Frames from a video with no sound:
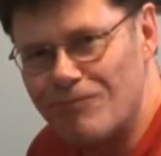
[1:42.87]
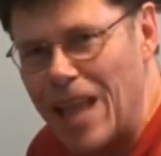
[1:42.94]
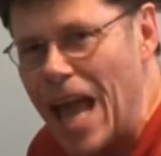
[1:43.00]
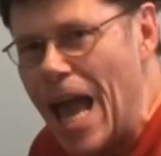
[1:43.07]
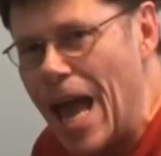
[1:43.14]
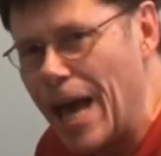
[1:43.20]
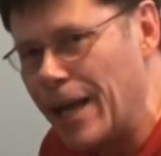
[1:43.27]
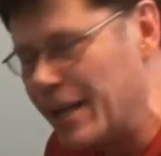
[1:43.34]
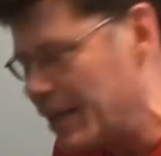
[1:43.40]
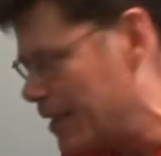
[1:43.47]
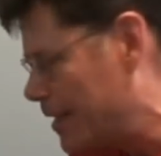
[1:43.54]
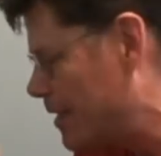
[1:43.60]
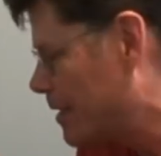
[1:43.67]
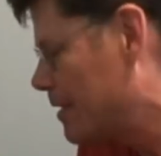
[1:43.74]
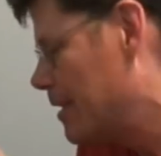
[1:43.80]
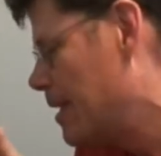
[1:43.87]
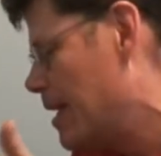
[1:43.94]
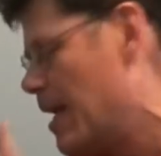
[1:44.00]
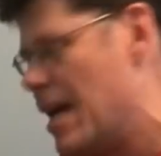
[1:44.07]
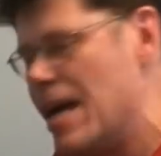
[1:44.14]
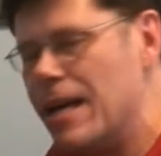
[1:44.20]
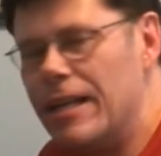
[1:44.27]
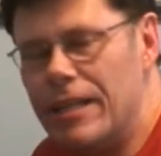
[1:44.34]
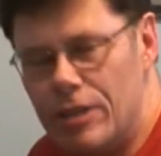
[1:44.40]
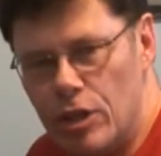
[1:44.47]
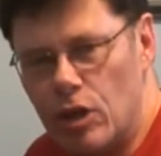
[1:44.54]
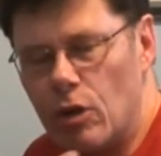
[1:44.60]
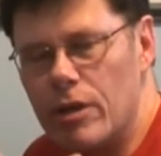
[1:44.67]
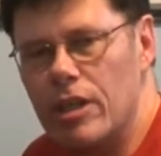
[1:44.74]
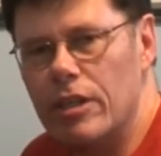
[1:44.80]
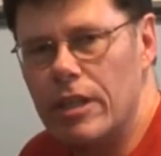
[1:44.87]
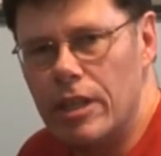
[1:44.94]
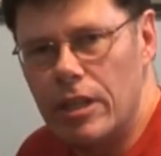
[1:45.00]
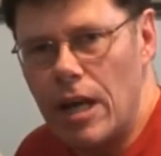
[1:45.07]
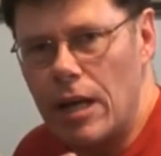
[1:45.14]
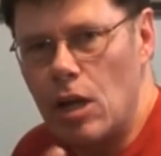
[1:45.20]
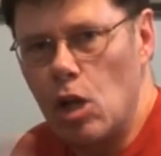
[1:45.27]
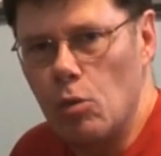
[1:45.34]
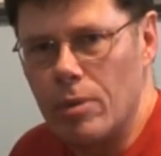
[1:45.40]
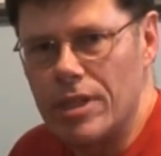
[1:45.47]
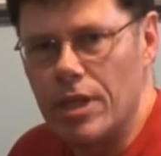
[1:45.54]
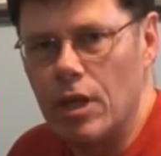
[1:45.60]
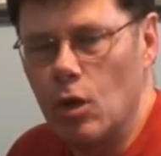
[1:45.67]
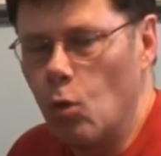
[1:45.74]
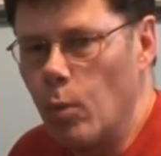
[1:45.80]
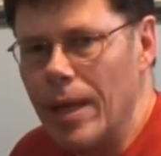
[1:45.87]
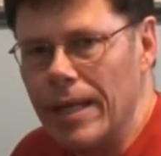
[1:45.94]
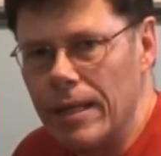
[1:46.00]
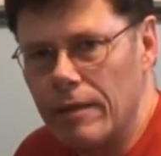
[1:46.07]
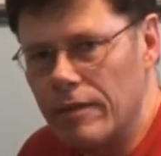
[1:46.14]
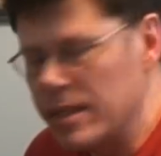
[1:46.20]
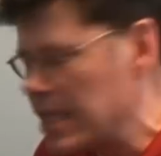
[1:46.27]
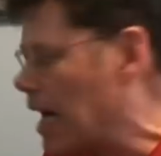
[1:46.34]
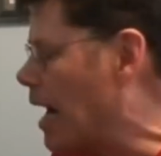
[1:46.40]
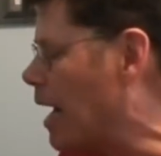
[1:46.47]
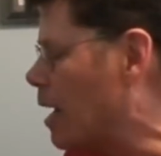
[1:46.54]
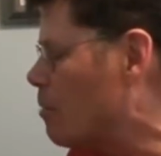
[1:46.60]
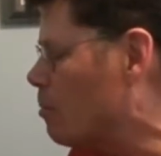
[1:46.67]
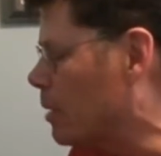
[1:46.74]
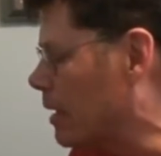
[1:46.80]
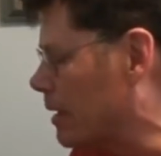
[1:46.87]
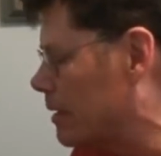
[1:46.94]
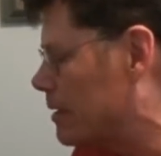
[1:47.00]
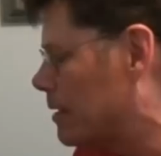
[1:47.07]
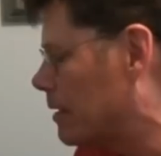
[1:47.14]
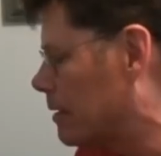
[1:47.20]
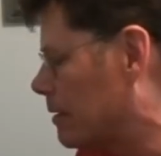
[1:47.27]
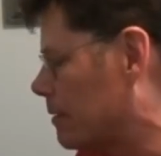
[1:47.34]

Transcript: and you're not always gonna win every time, but